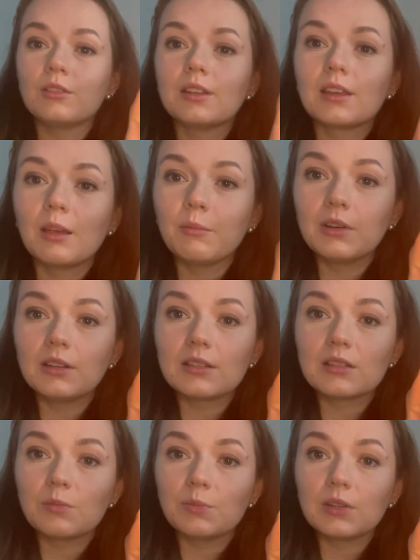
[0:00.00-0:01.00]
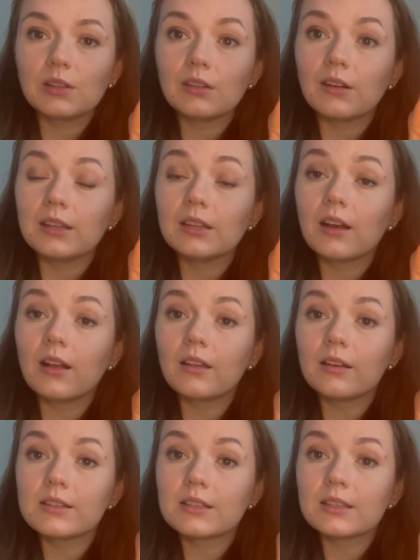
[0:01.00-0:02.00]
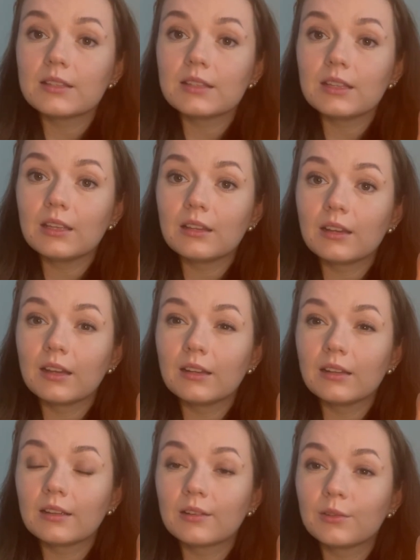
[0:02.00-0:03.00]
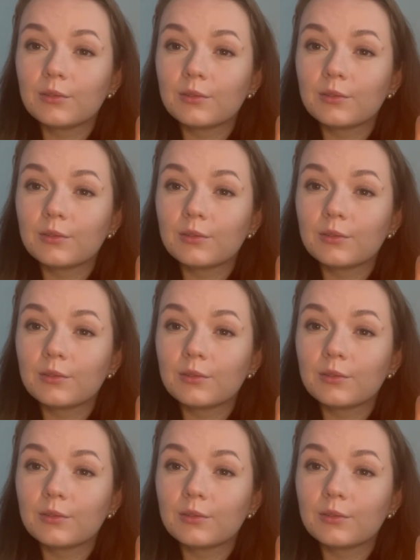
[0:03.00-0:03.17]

the camera doesn't pick the right color as I see it, kind of like